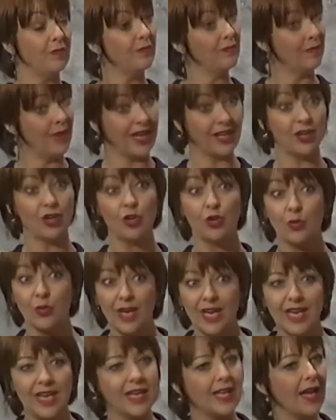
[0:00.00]
make a
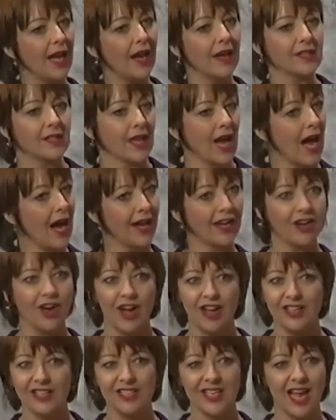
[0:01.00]
greeting. Sure. Yes, eye
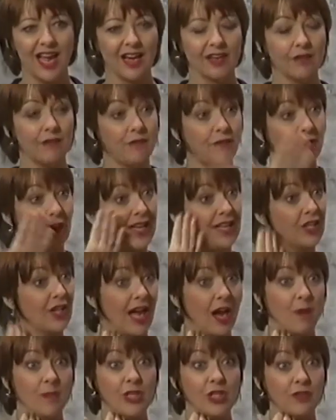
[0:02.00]
contact, sure.
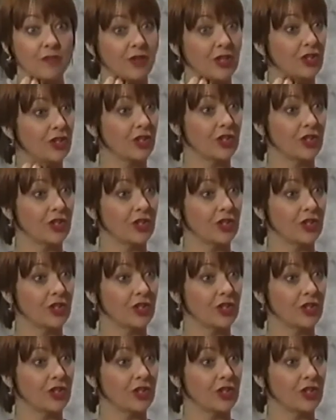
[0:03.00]
How much facial